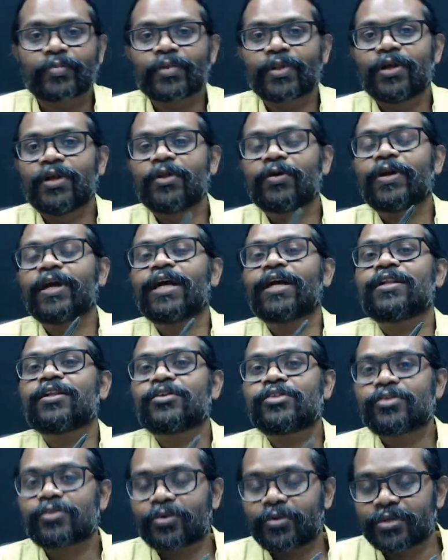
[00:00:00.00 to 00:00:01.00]
looking at the
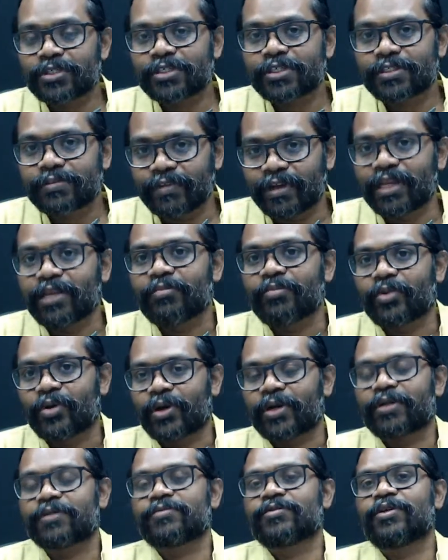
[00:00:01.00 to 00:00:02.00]
source is very
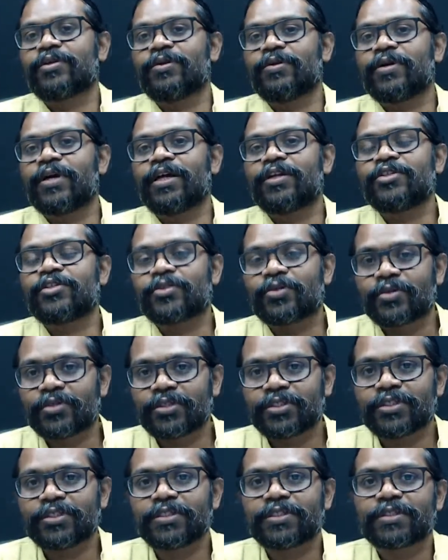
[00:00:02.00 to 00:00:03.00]
important. So look at
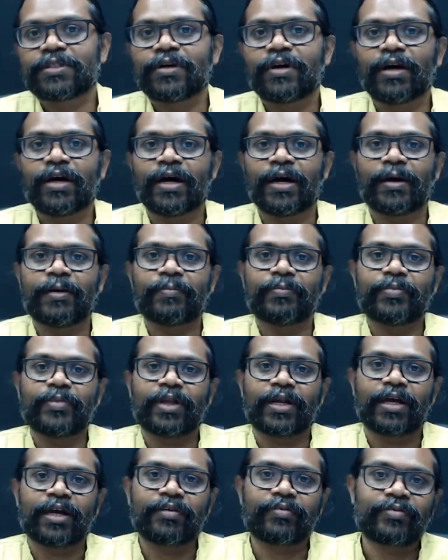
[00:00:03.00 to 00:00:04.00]
sources
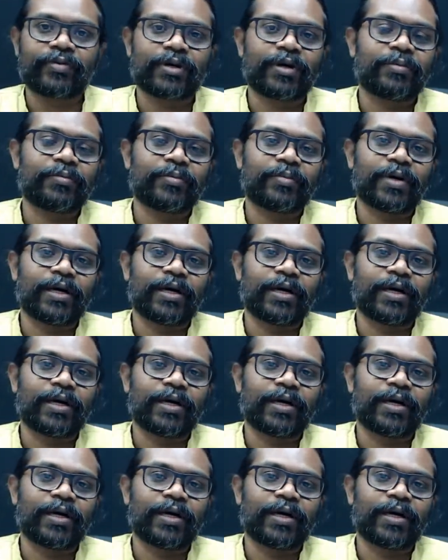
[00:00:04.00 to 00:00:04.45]
that are from